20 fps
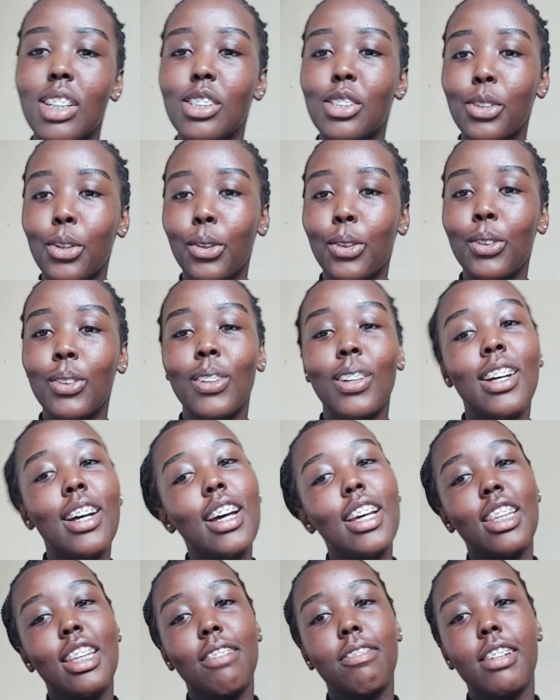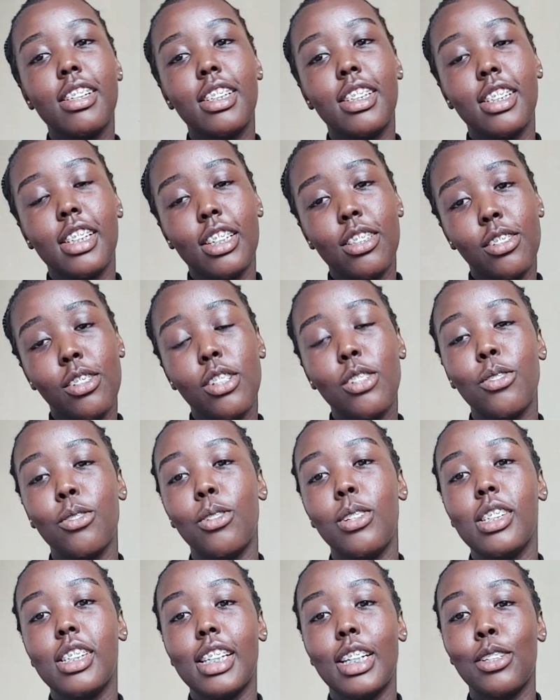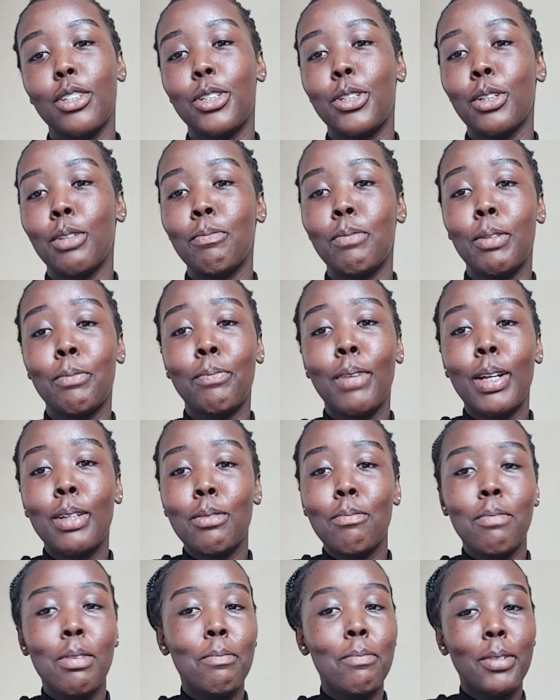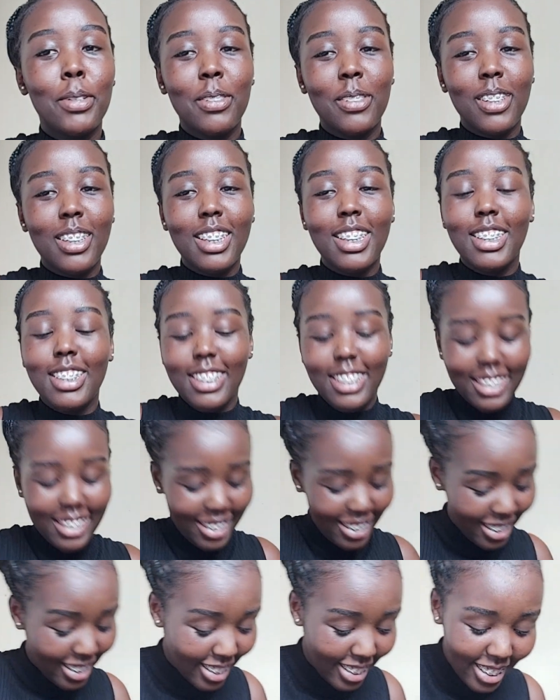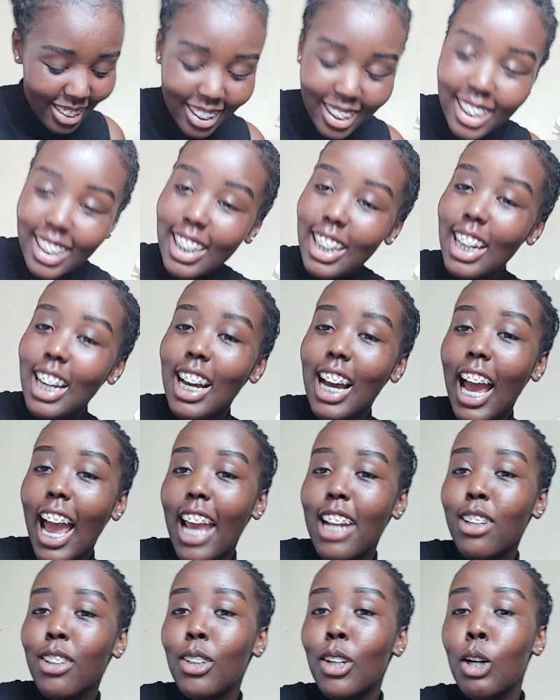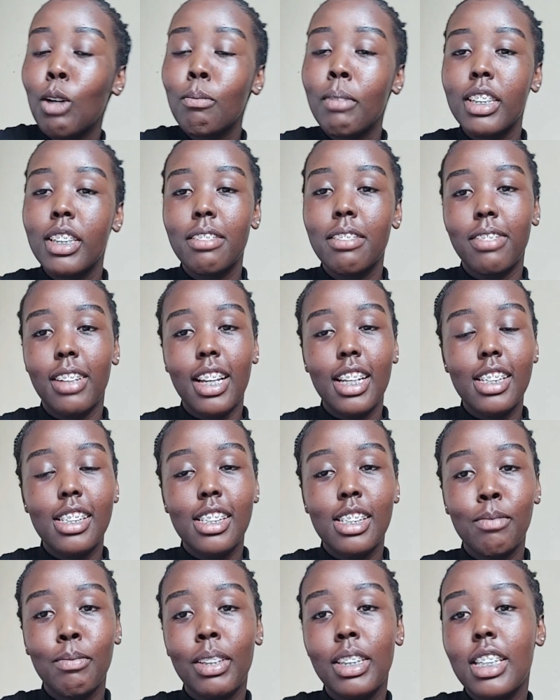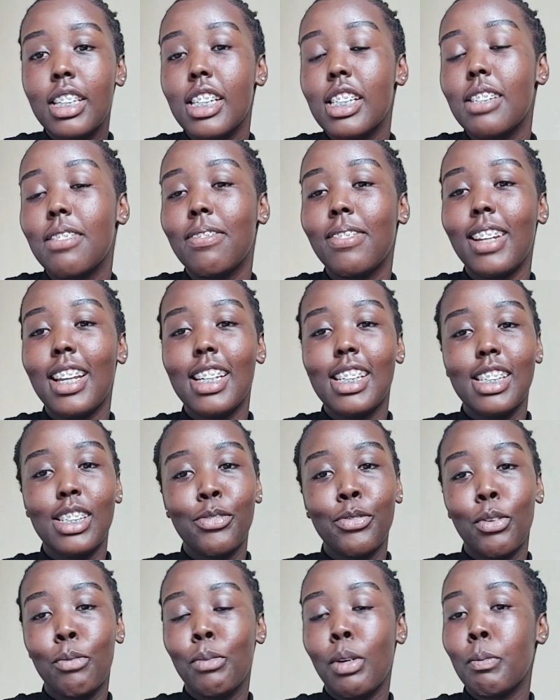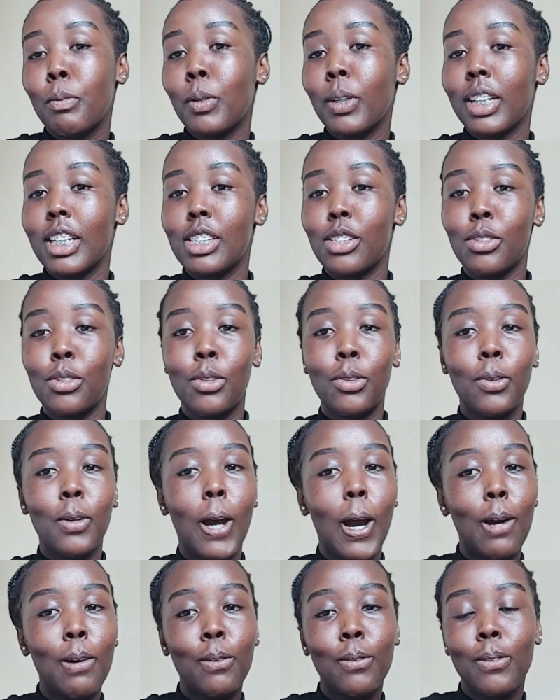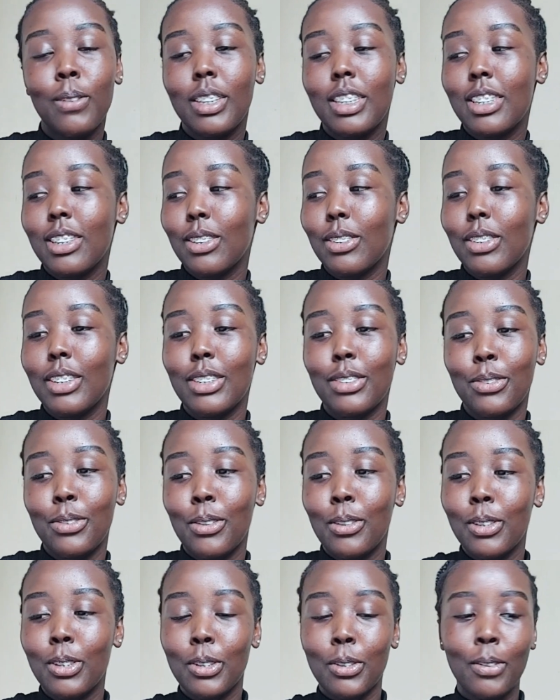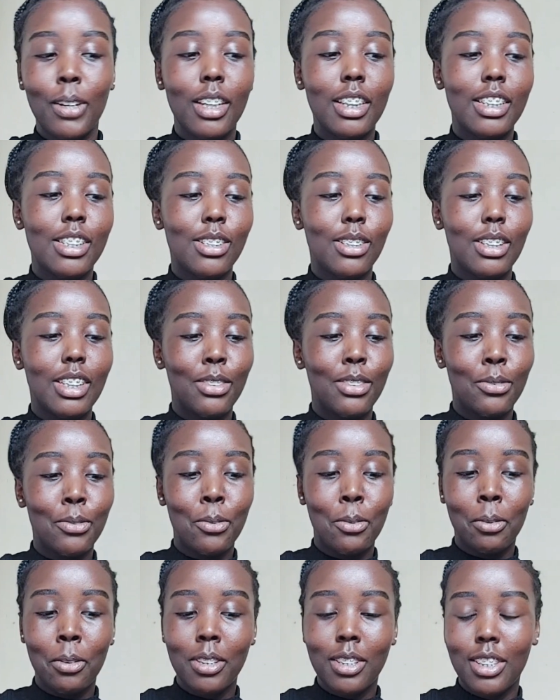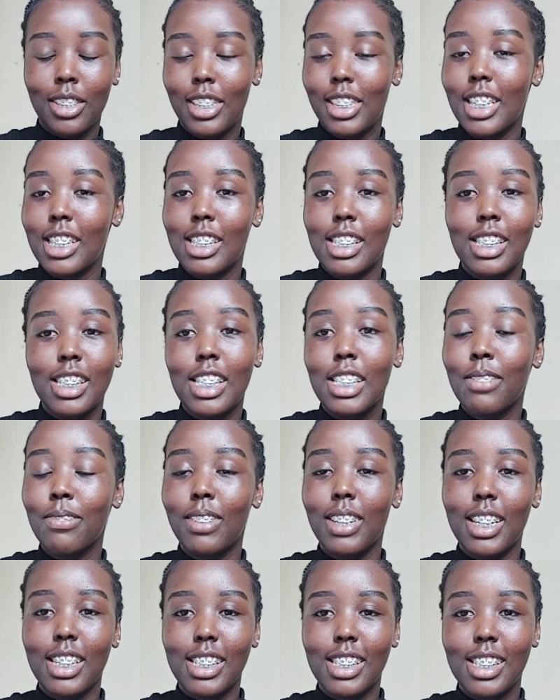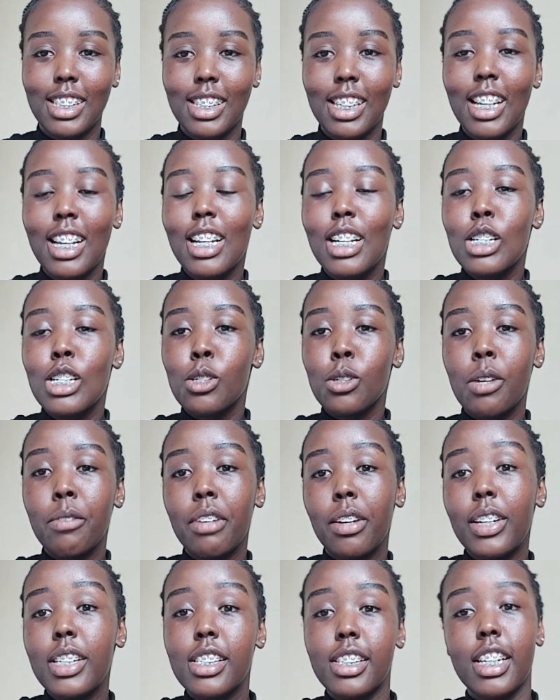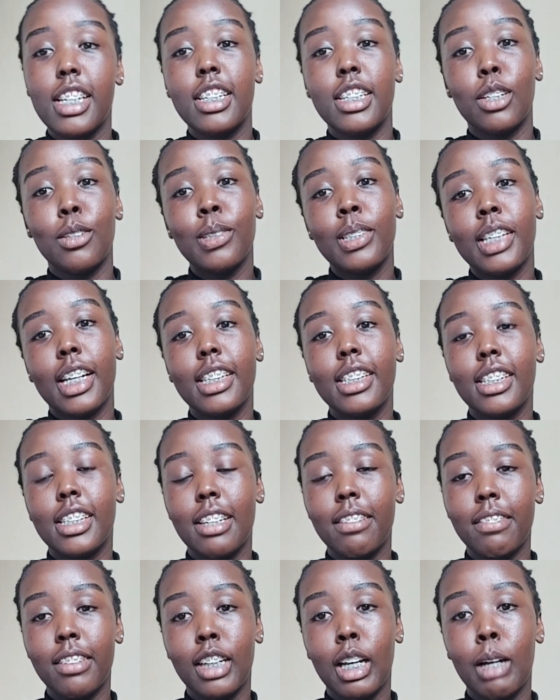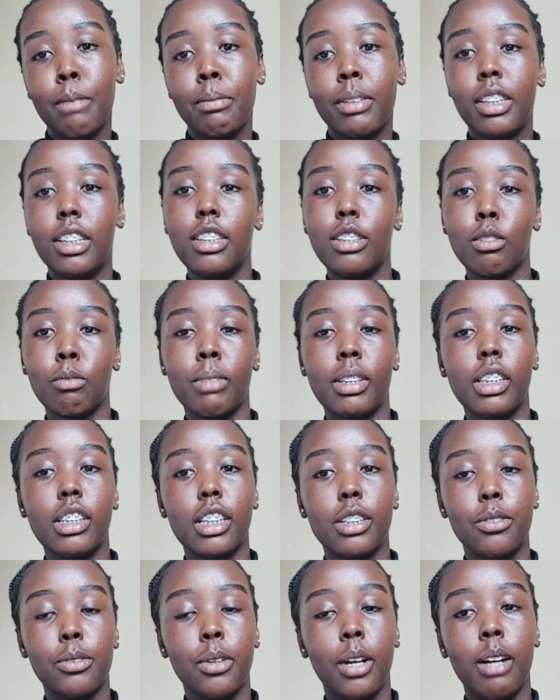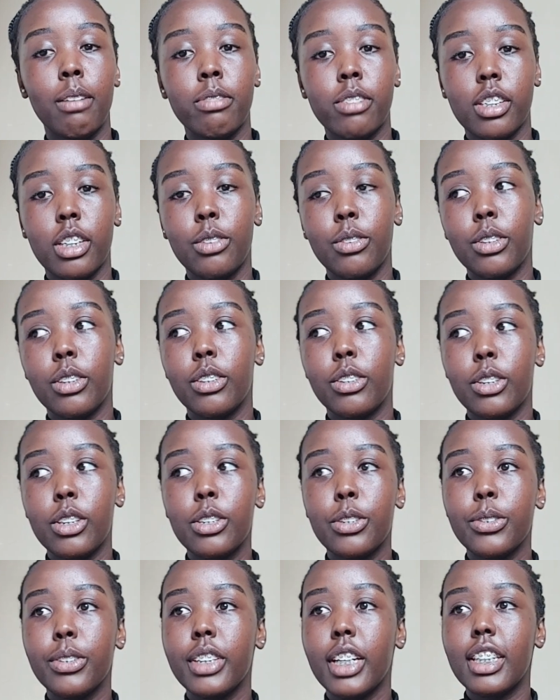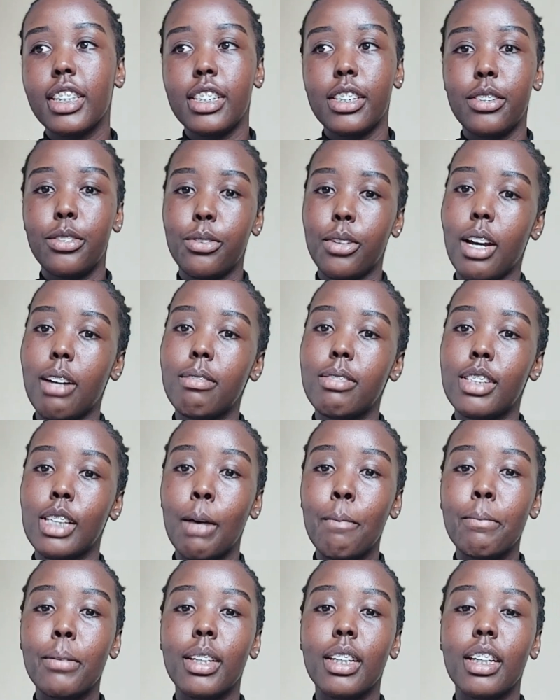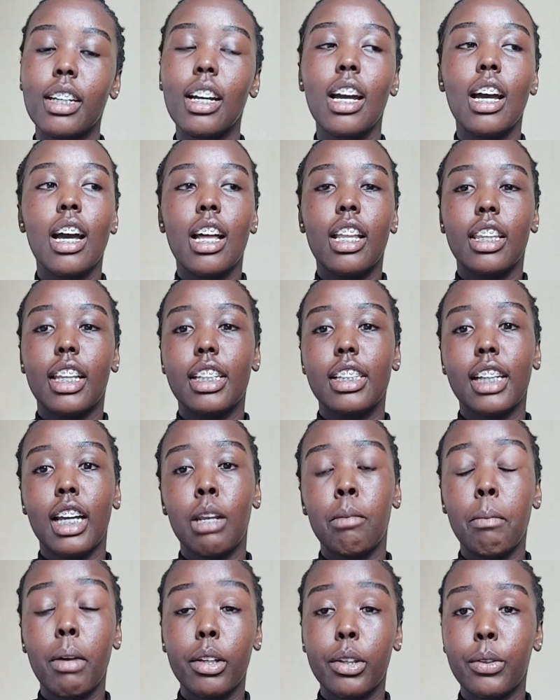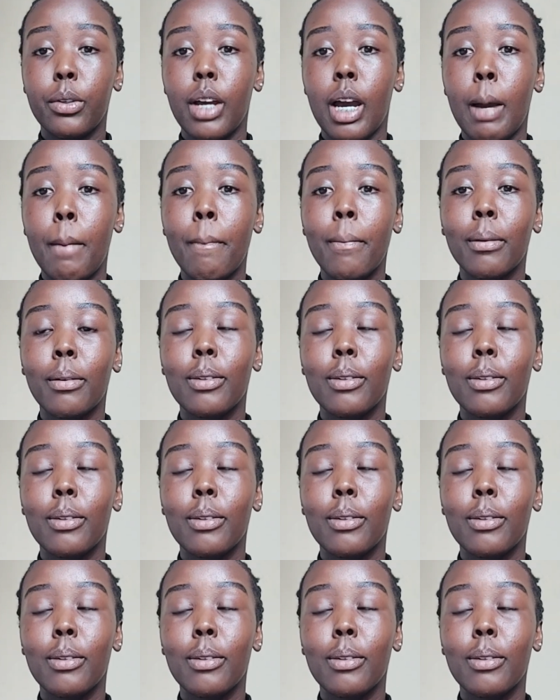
So the first thing that you need to know is that you should prepare to be broke. I don't know how money flies. Money just flies from your pocket. You don't know how it goes or where it goes. It just flies. So if you're right now, start saving up the little money that you have, so that when you join uni, at least you have something that can back you up.